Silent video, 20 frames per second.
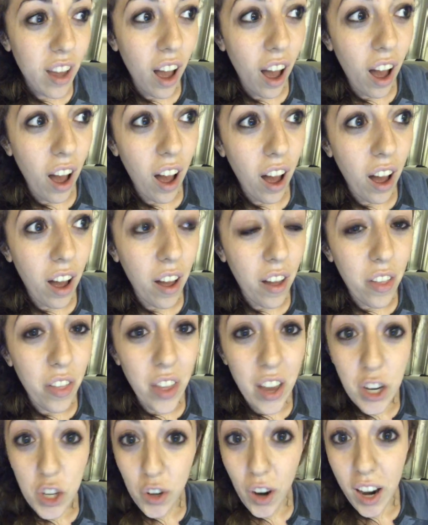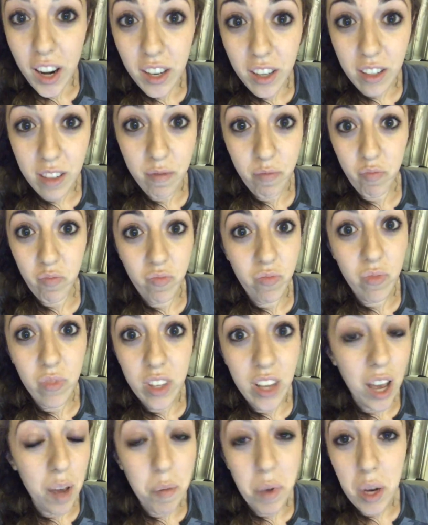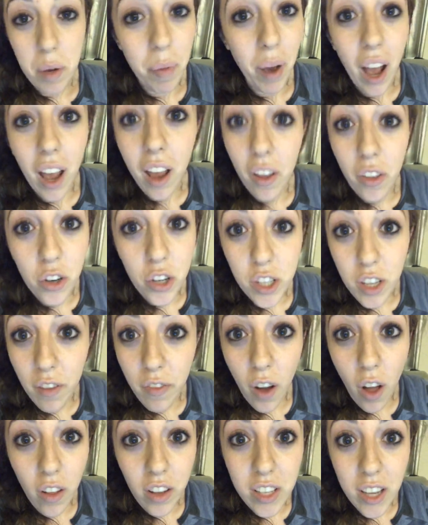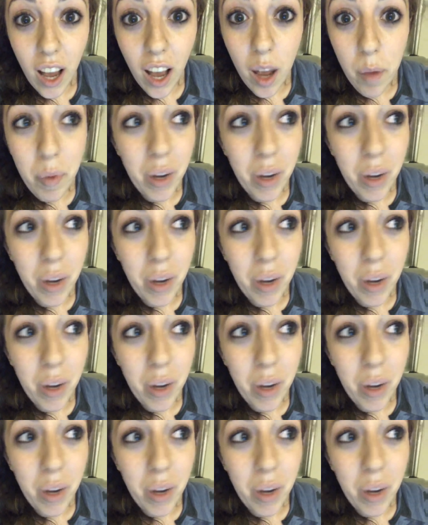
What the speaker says: they try to get me to buy other stuff all the time.